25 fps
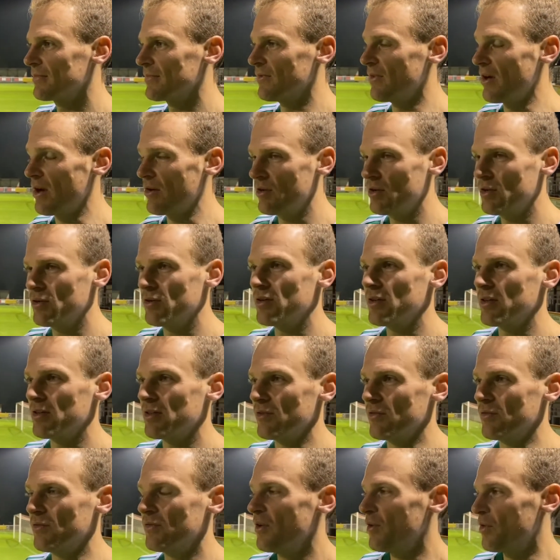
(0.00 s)
Very good. I
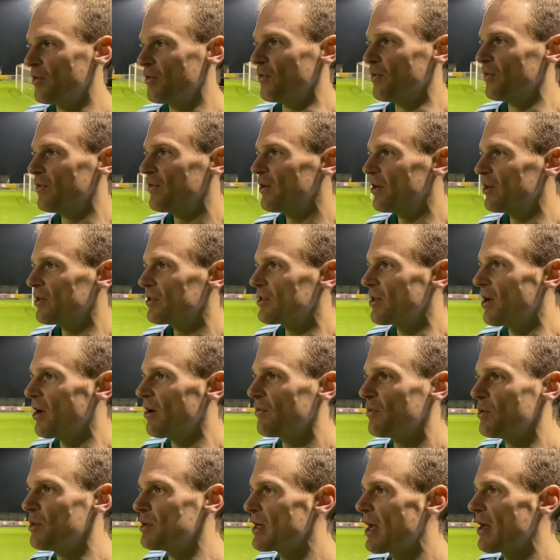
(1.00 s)
thought first half
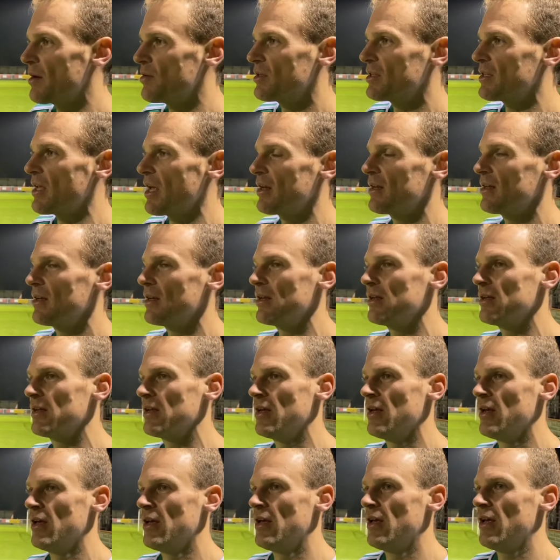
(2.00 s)
was outstanding.
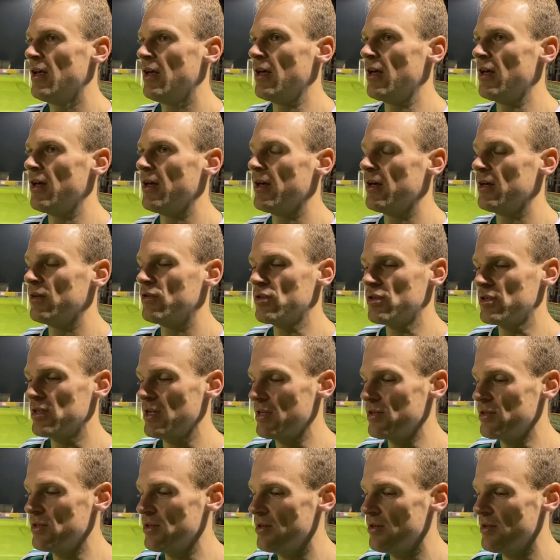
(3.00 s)
Just said
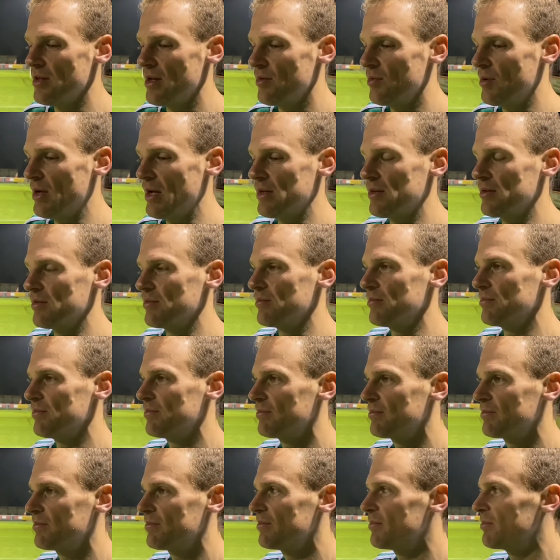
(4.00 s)
to you there, we had them
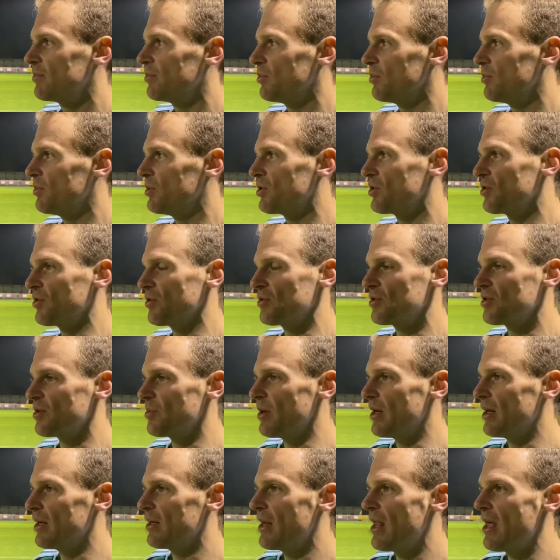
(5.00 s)
sucked them
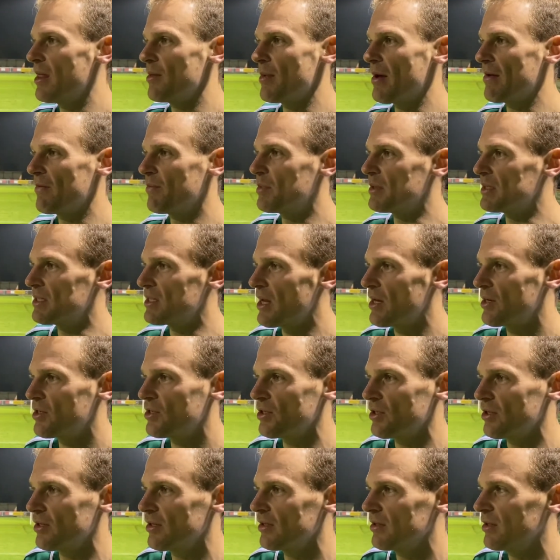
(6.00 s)
in, let them have
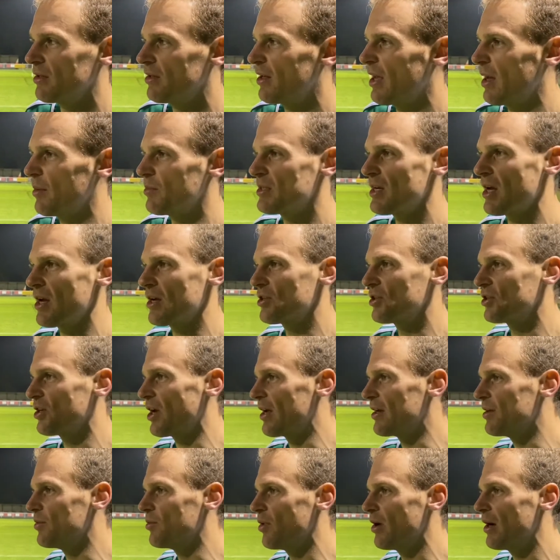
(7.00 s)
possession, kept our
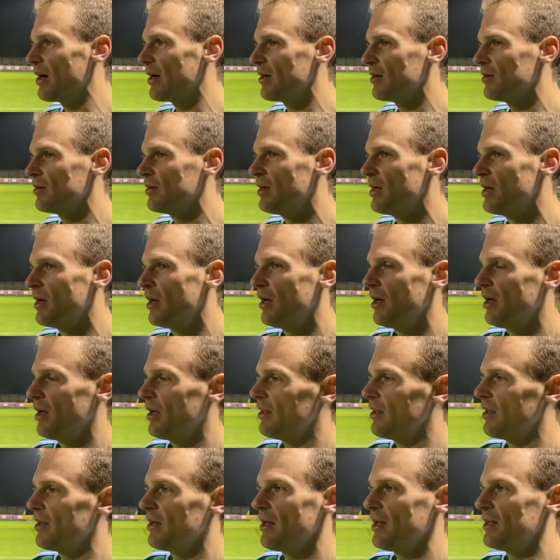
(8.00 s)
shape well, and
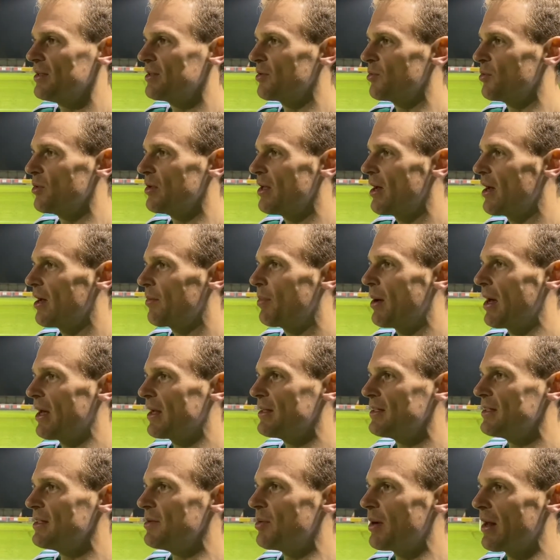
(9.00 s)
then hit them with our
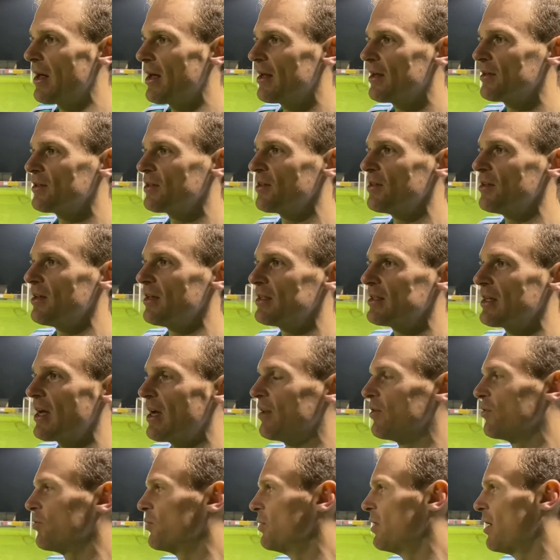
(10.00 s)
pacey players on the attack. I
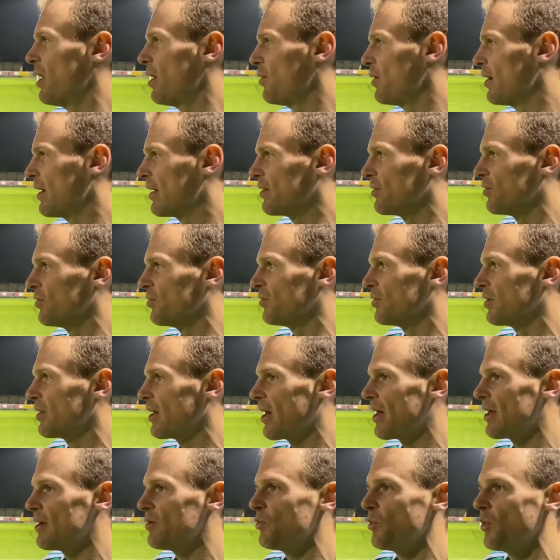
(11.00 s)
thought Lowy had a good
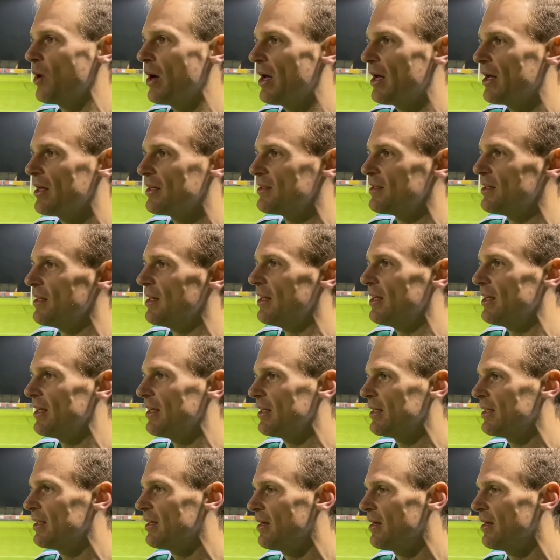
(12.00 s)
game. Where's
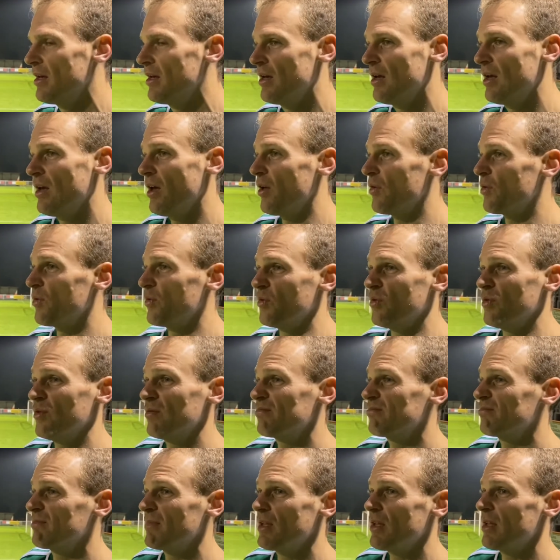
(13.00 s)
Lee? I thought
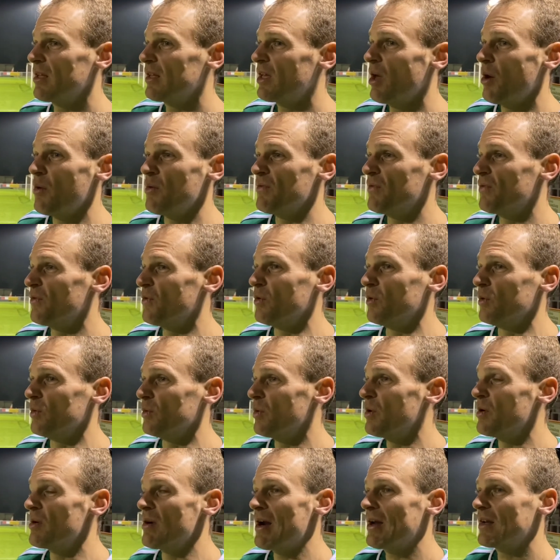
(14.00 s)
going forward
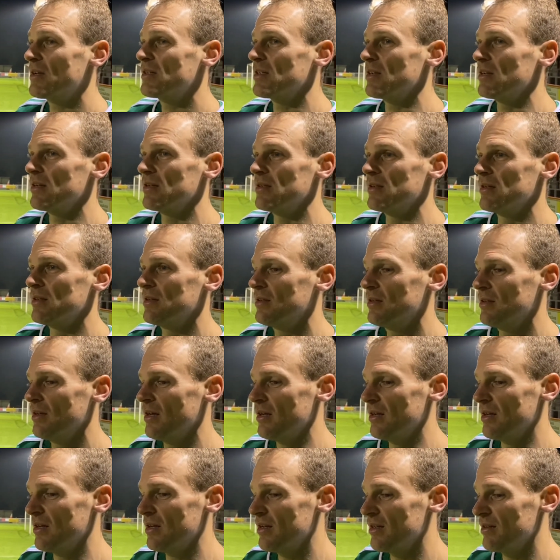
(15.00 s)
we were excellent.
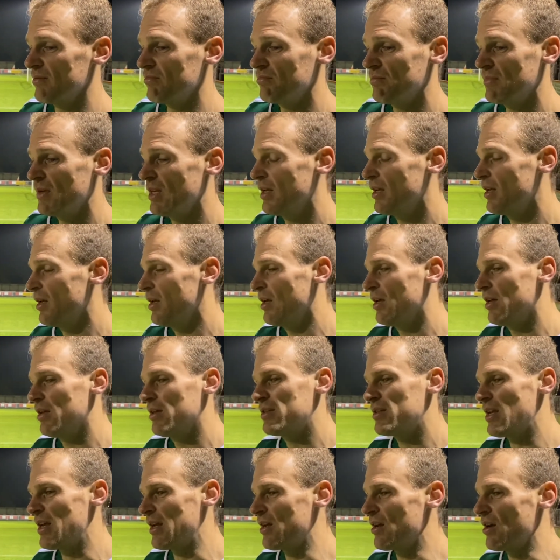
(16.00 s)
And
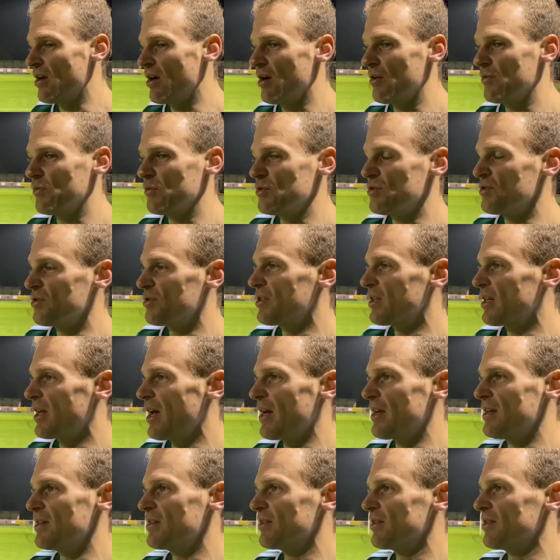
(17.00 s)
second half was just a
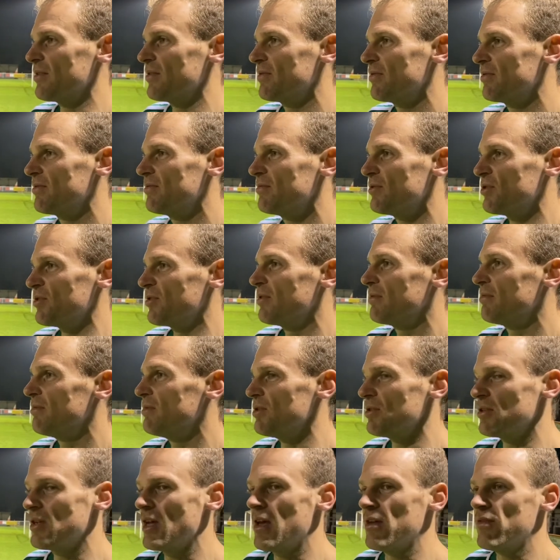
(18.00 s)
case of just
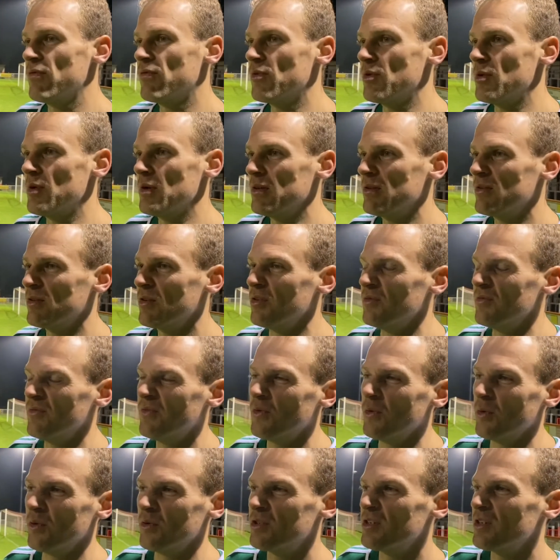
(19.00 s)
getting through it.
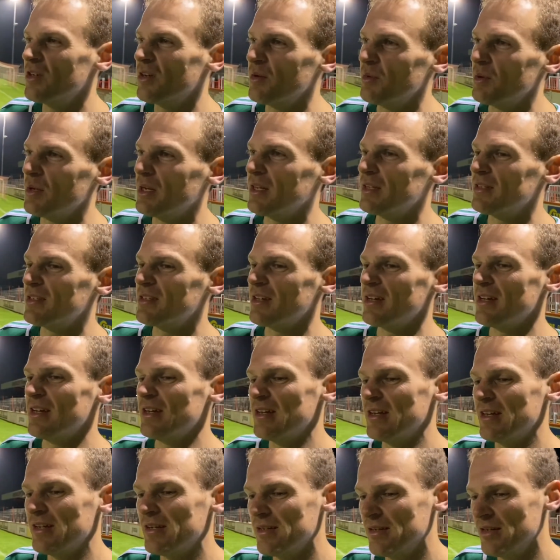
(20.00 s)
Unfortunately, we
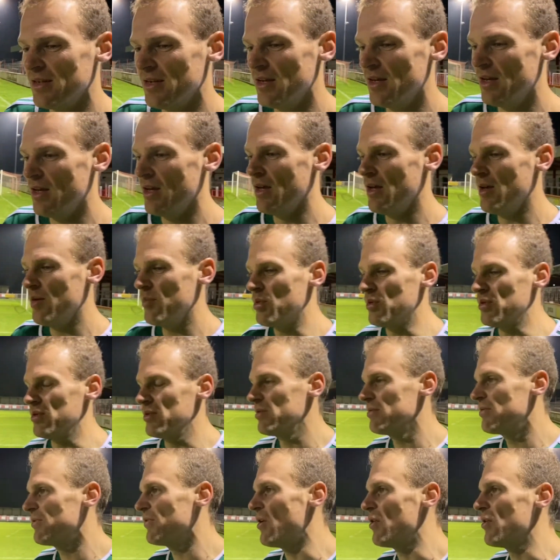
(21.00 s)
conceded.
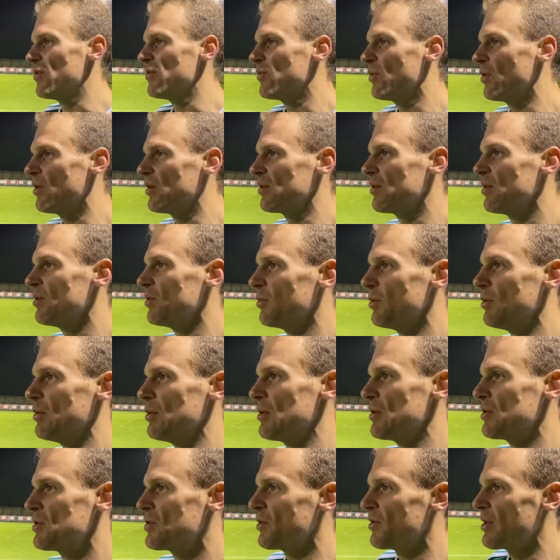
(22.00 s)
But 5-1, we would
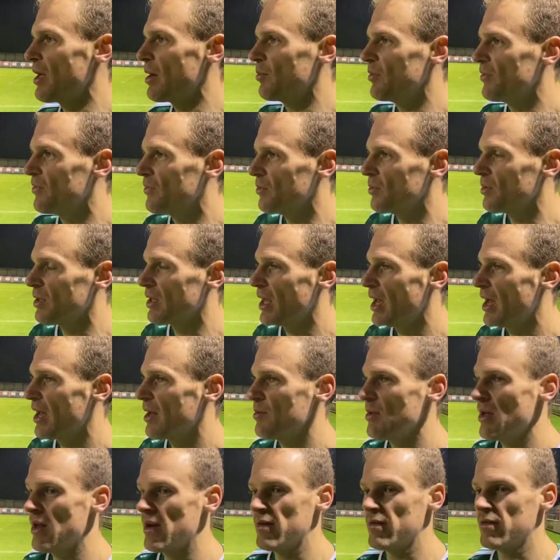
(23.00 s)
have took that before the game.
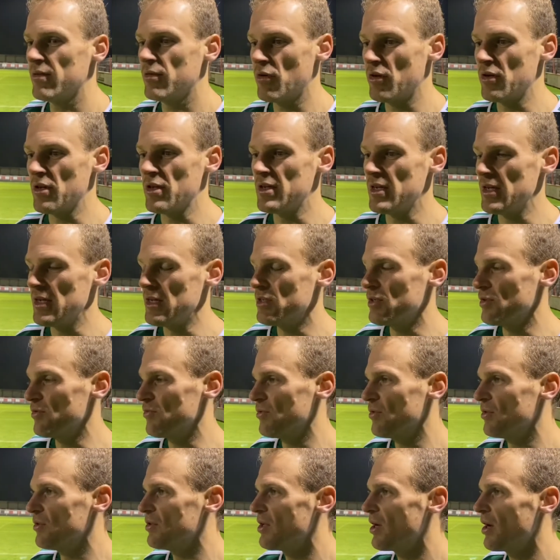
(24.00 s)
They're on a decent
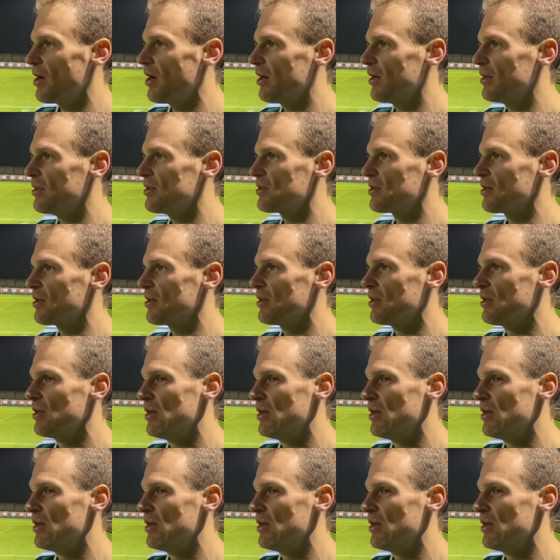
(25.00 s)
run, Darlington.